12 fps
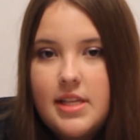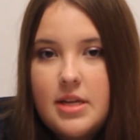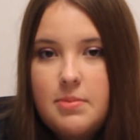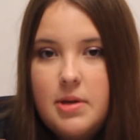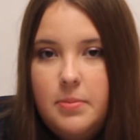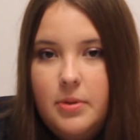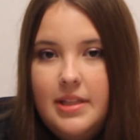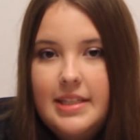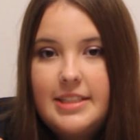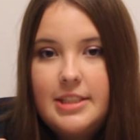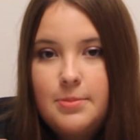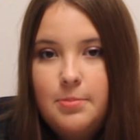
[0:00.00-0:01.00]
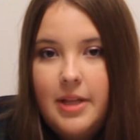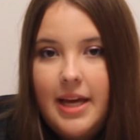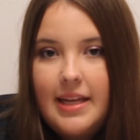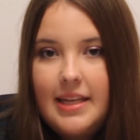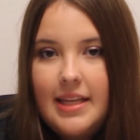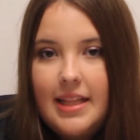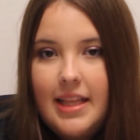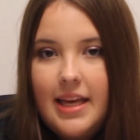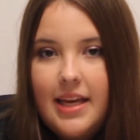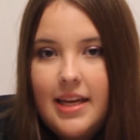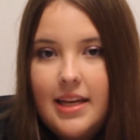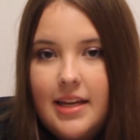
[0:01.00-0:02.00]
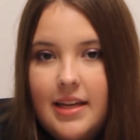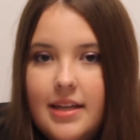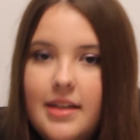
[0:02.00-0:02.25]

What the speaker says: like people explain it like